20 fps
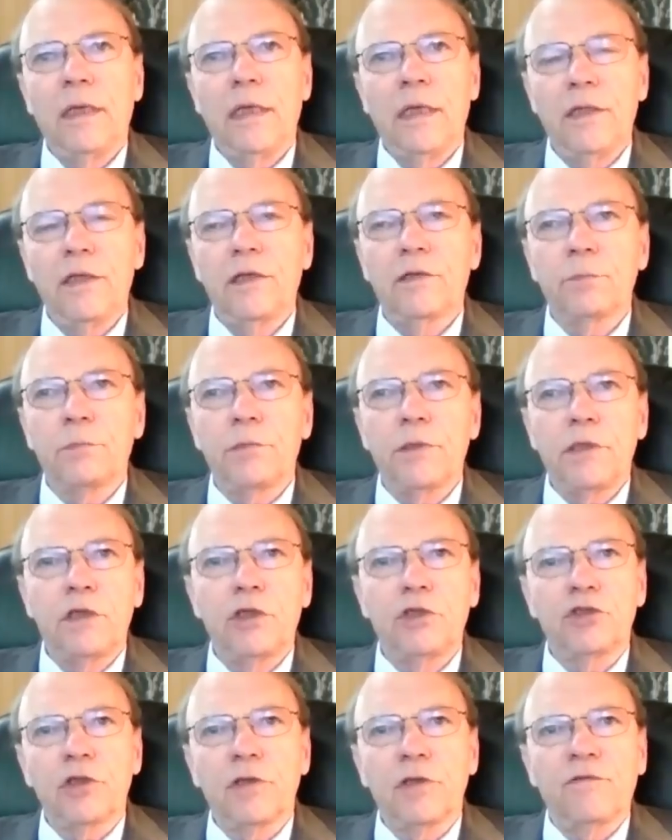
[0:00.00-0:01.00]
in this
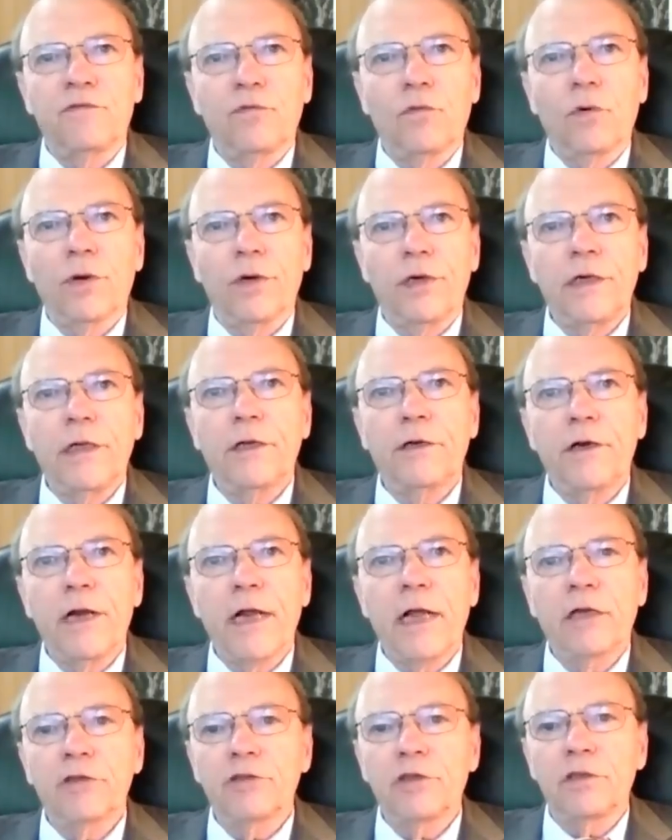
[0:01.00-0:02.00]
petition, for an
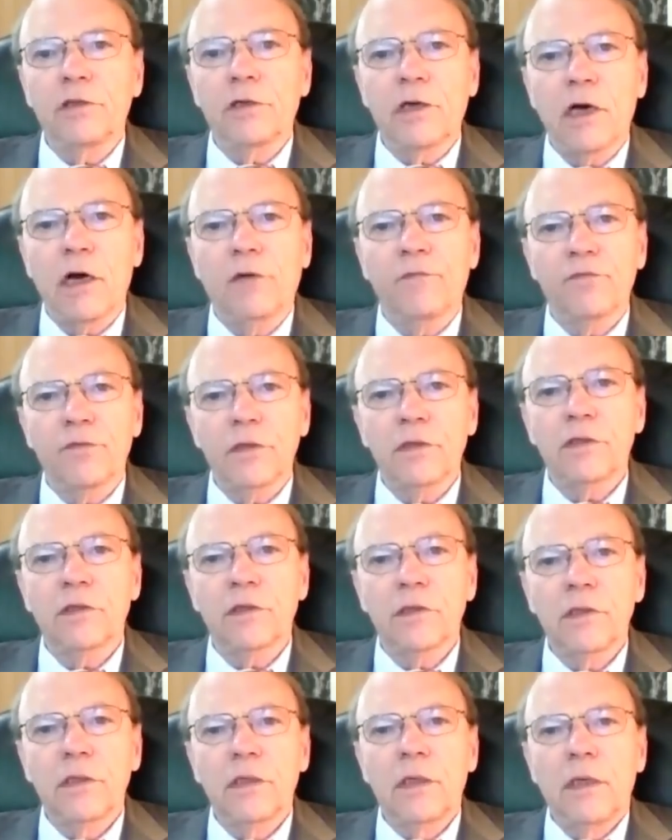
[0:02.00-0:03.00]
international
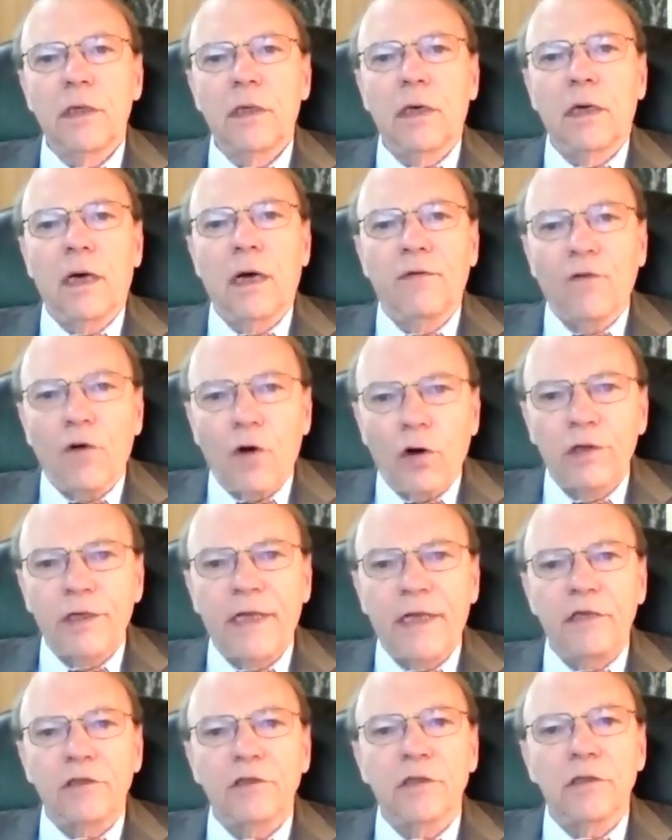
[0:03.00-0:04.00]
conference of all
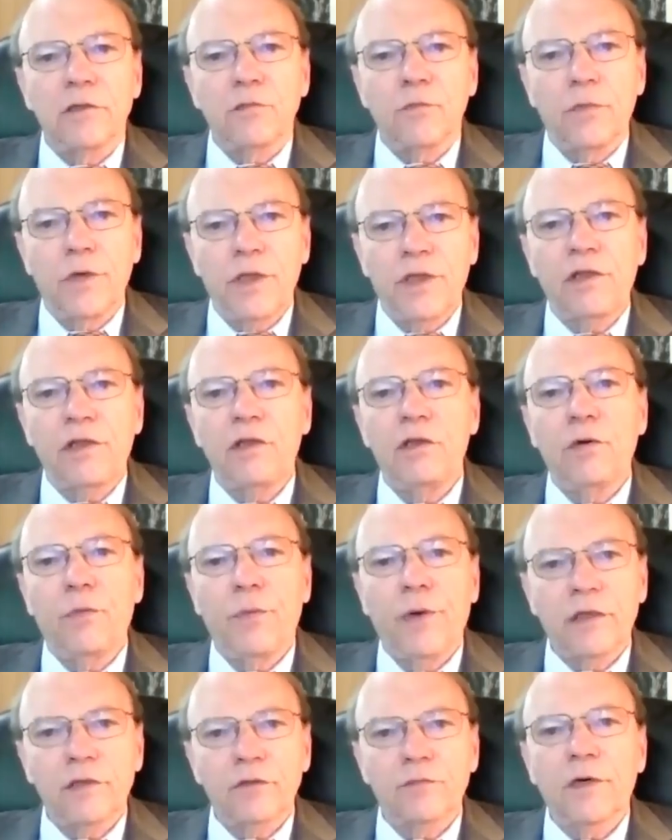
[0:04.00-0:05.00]
nations with the
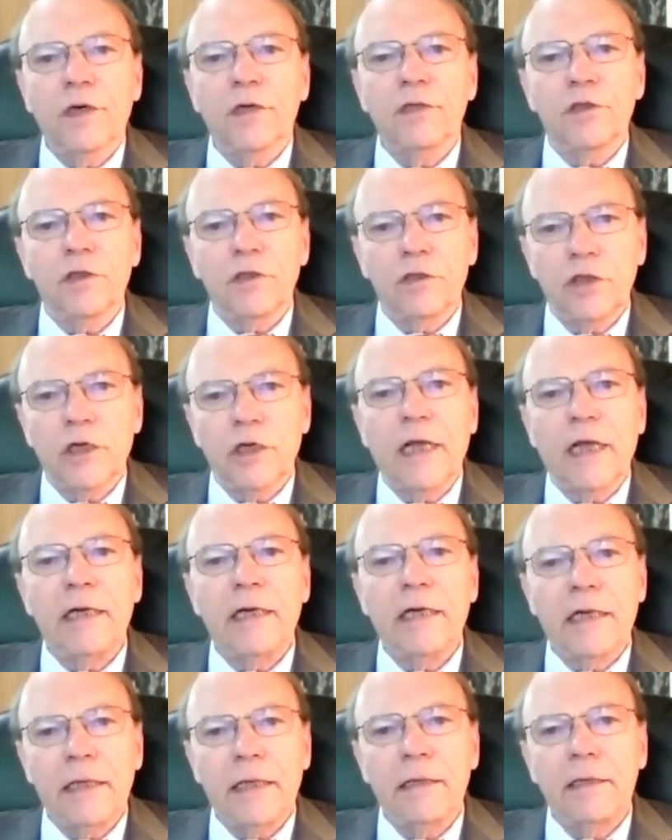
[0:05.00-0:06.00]
US, Russia,
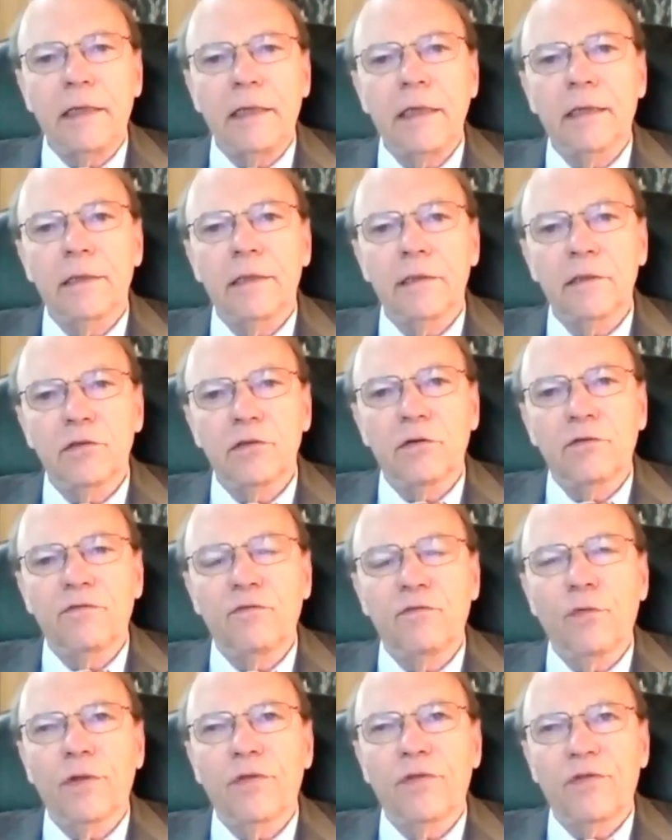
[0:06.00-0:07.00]
China, India, and so
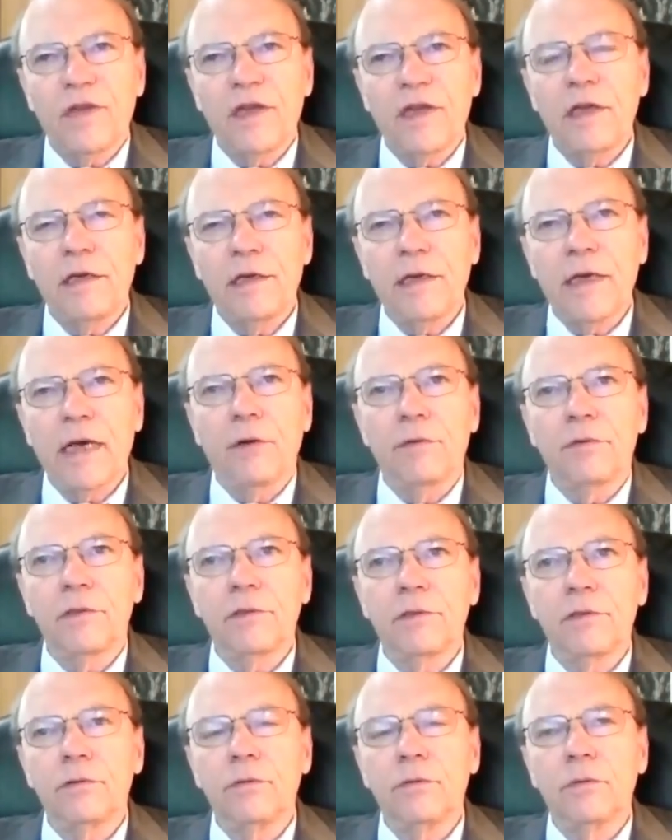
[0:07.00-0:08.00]
forth, sitting down
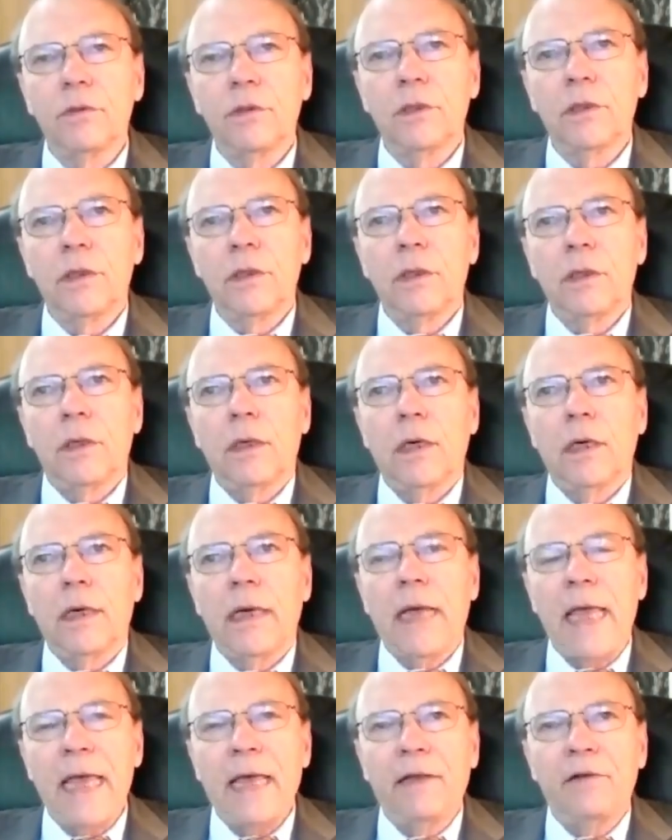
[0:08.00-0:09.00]
to
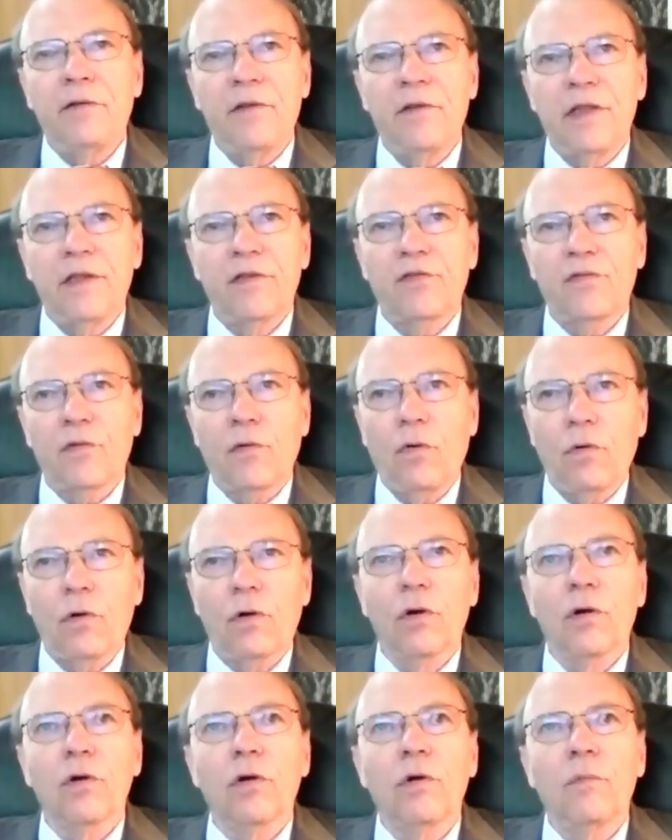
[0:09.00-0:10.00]
end this
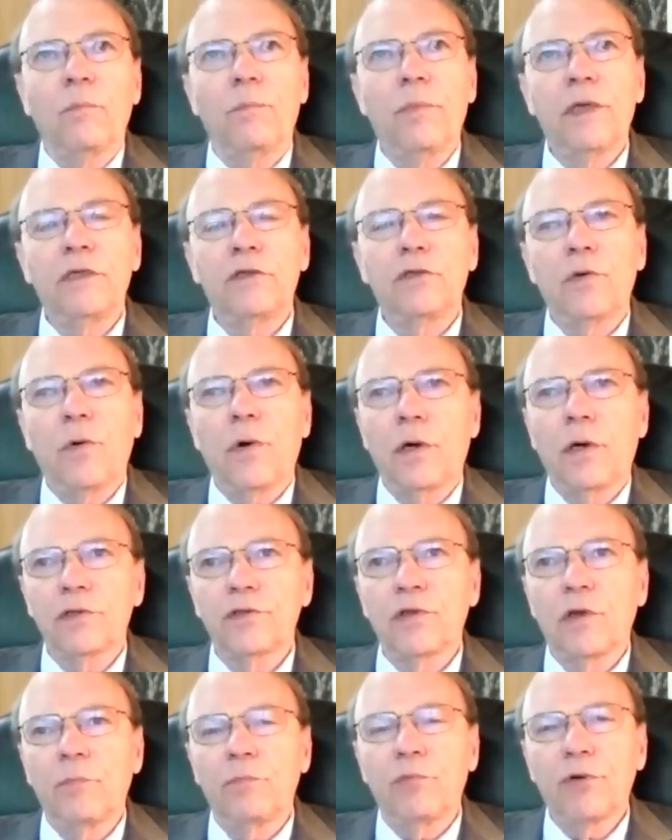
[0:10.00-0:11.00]
horror, but to
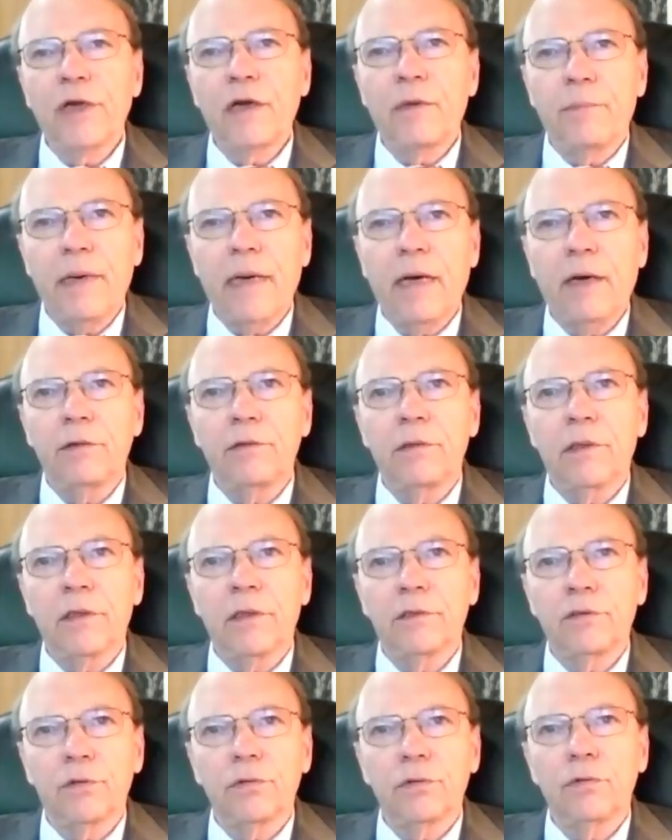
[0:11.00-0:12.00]
also bring about a
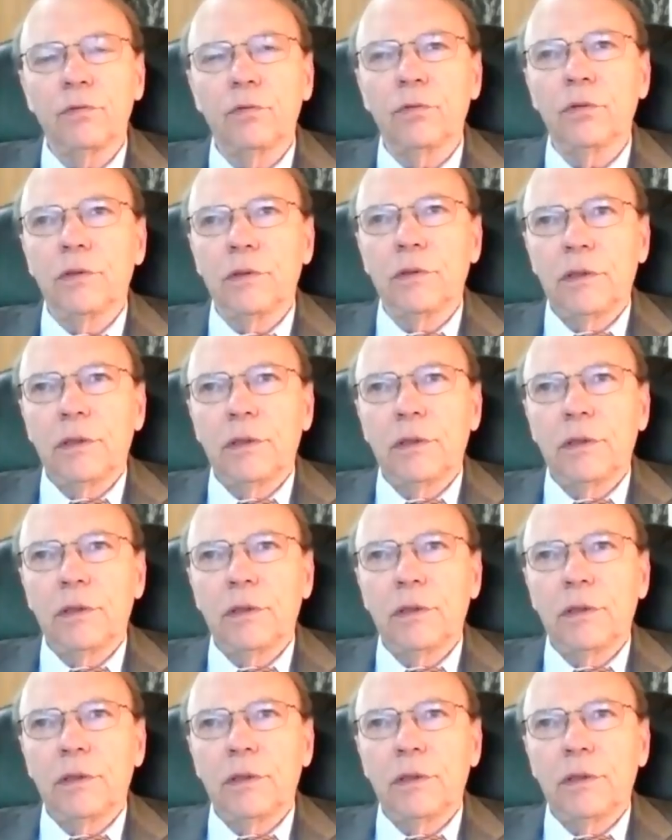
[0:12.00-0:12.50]
true